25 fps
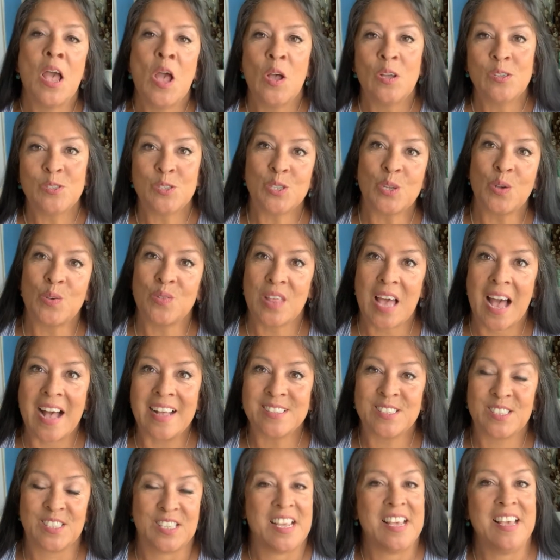So
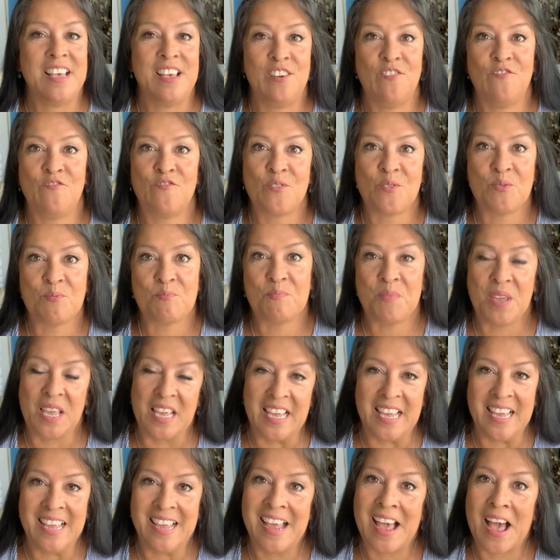that's it for
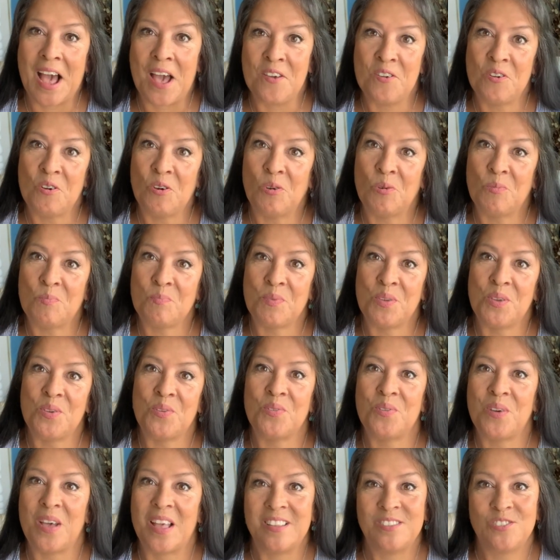me. I hope
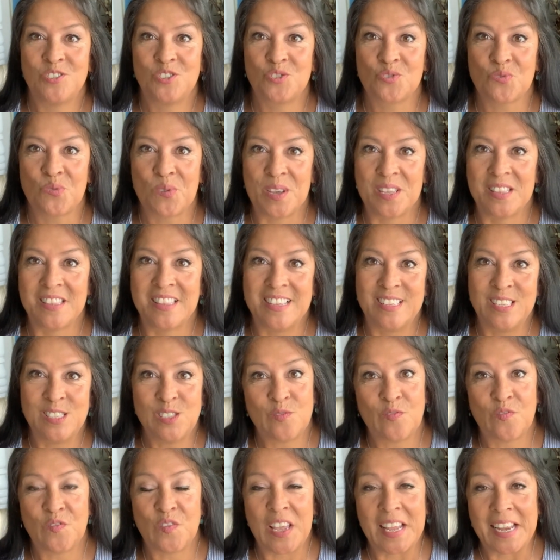you enjoyed this
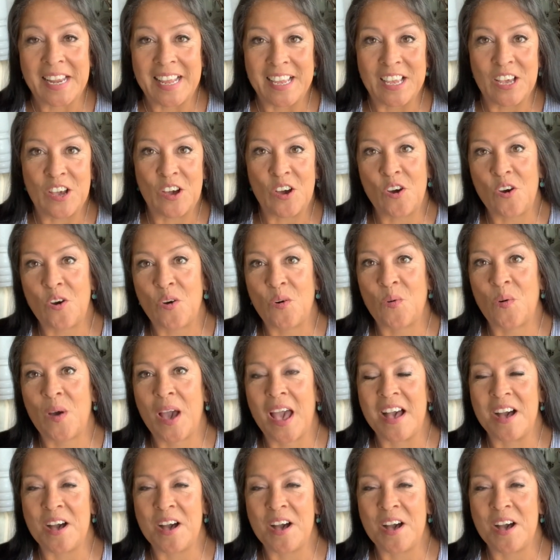video.